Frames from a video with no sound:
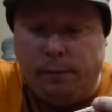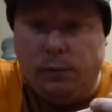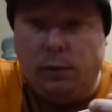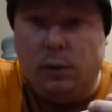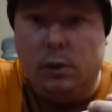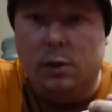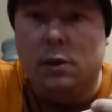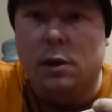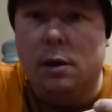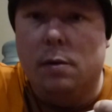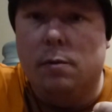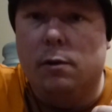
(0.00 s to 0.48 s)

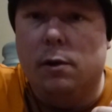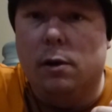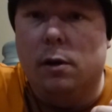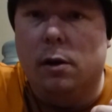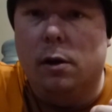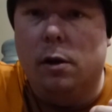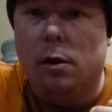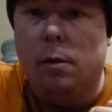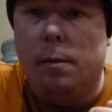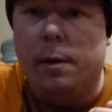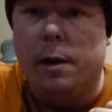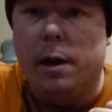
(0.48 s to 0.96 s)
Just gives it a
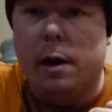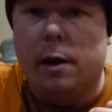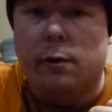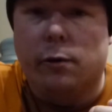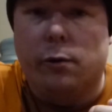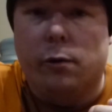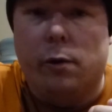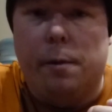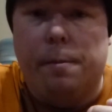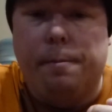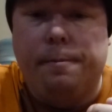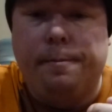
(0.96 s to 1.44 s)
little bit
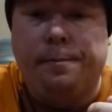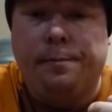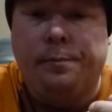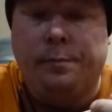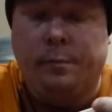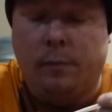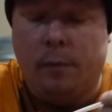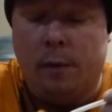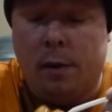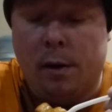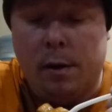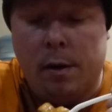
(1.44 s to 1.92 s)
extra.
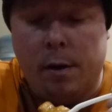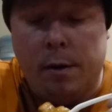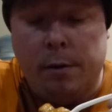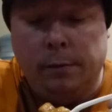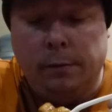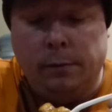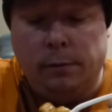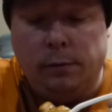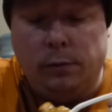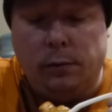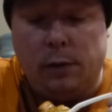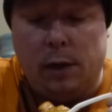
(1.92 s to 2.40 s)

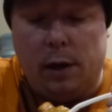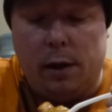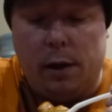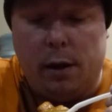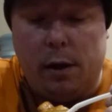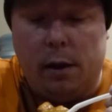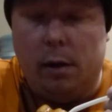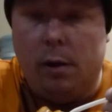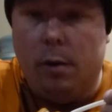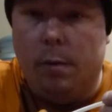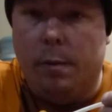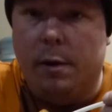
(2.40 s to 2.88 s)
Get
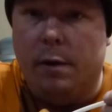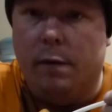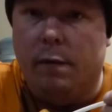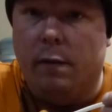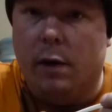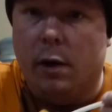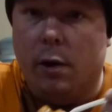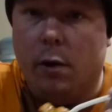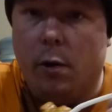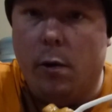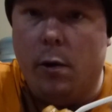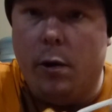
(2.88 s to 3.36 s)
that little bit of
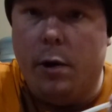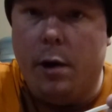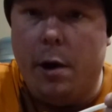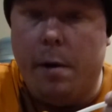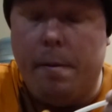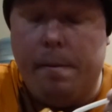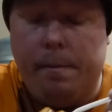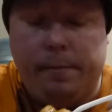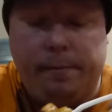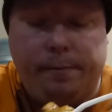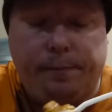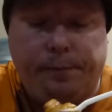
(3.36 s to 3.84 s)
vinegar in
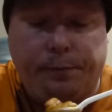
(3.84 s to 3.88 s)
there.